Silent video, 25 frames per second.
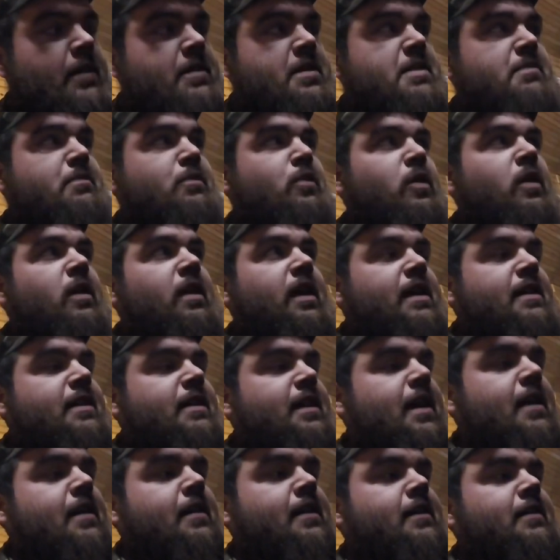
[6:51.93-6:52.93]
some more light
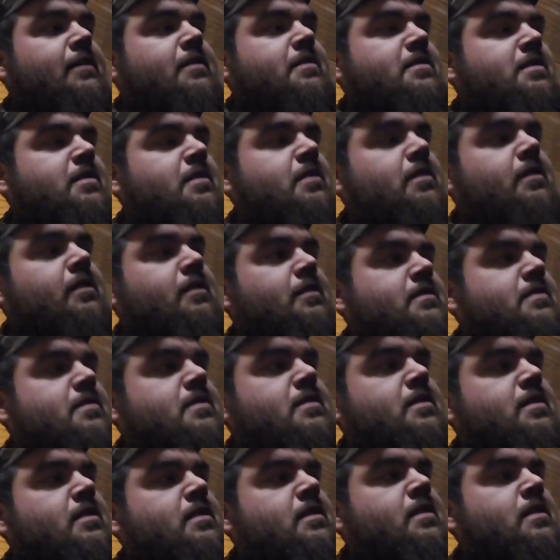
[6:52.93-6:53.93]
down here so you can
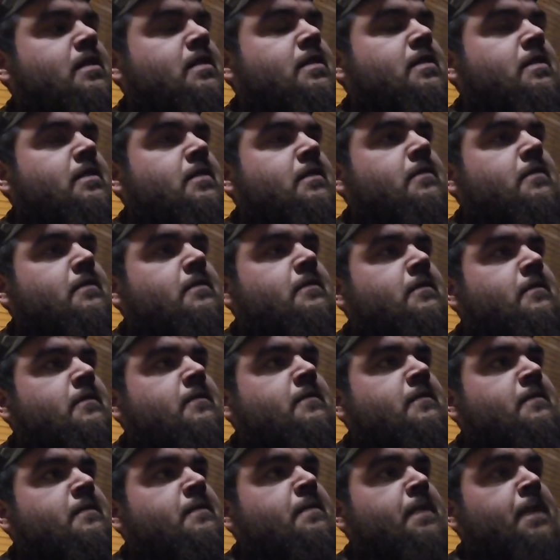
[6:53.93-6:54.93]
see.
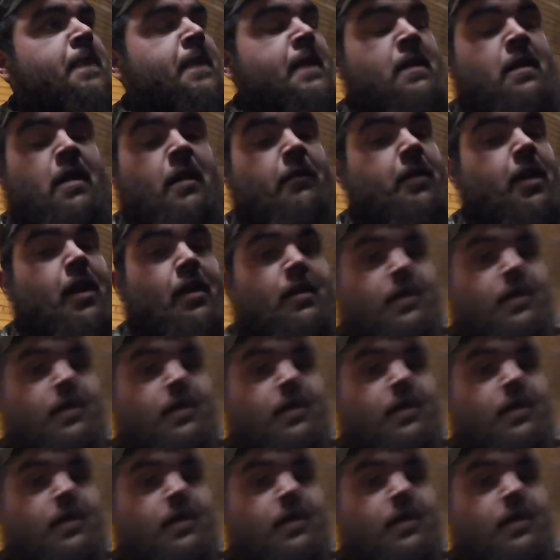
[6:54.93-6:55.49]
I'm telling